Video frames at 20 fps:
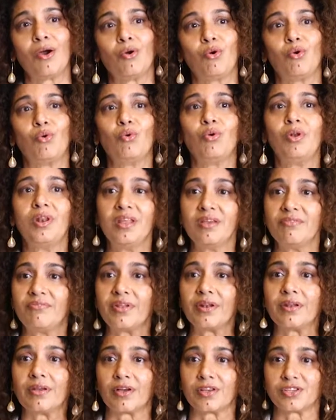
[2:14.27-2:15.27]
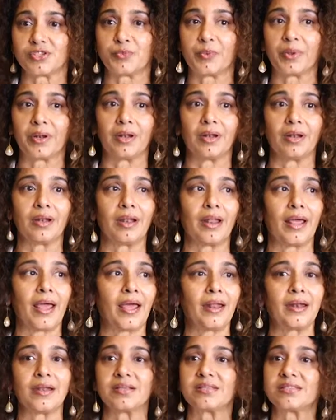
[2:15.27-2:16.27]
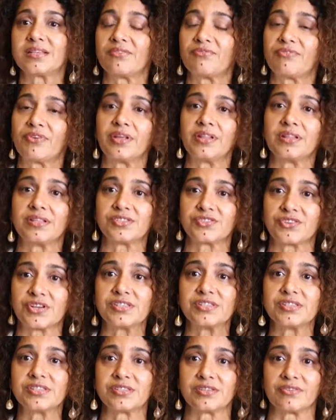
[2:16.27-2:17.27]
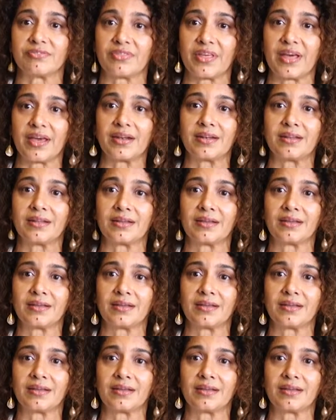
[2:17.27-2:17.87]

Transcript: who live in hospital and are suffering the stresses of that.